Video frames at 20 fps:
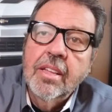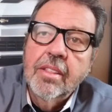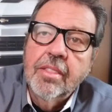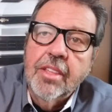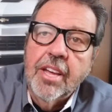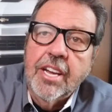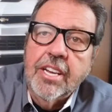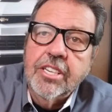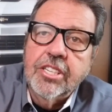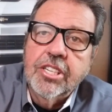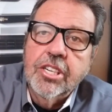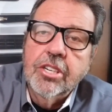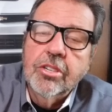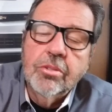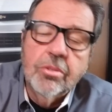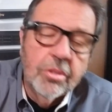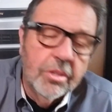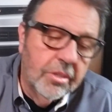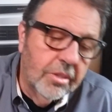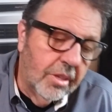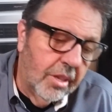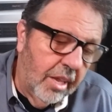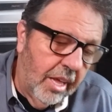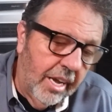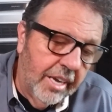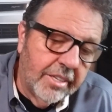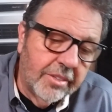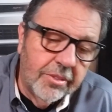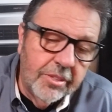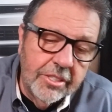Thank you.
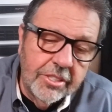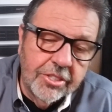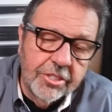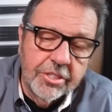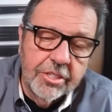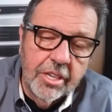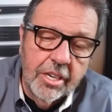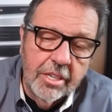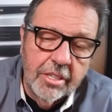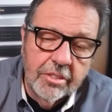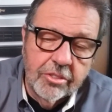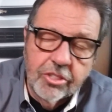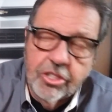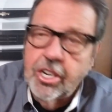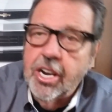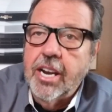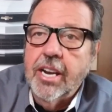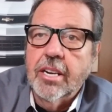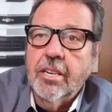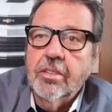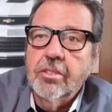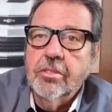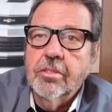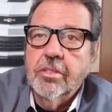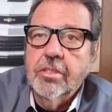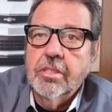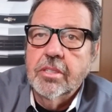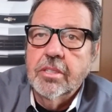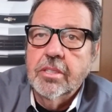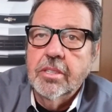Like this channel
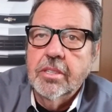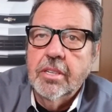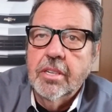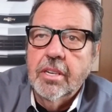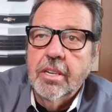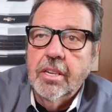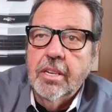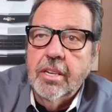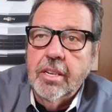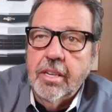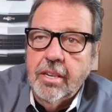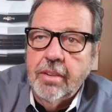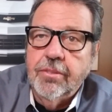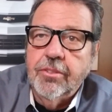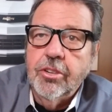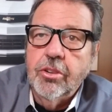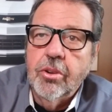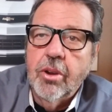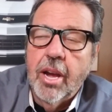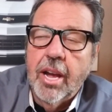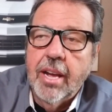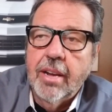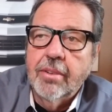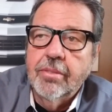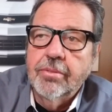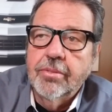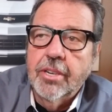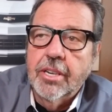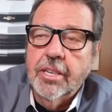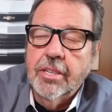if you
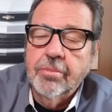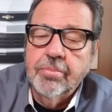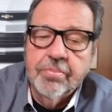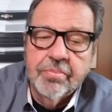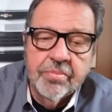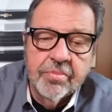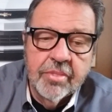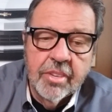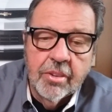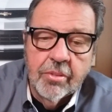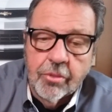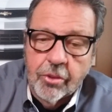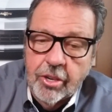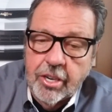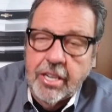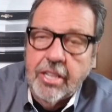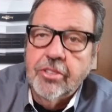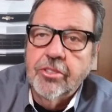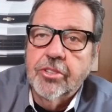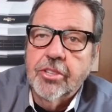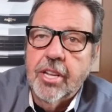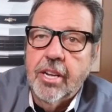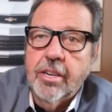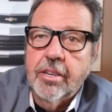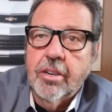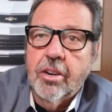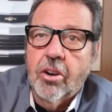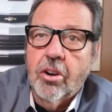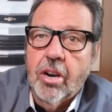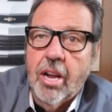have friends
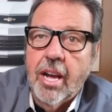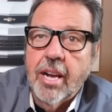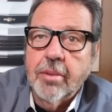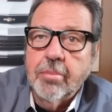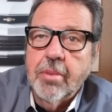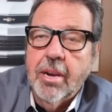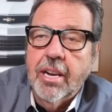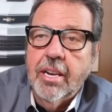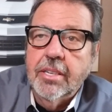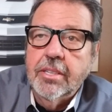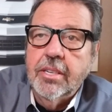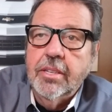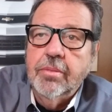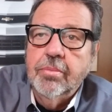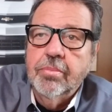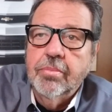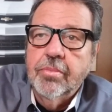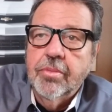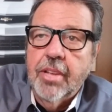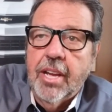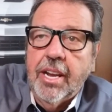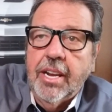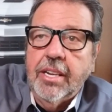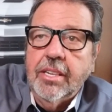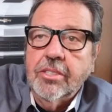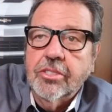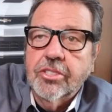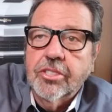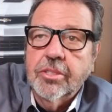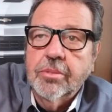that are like-minded.
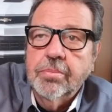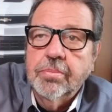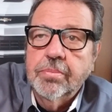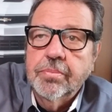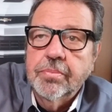Thanks.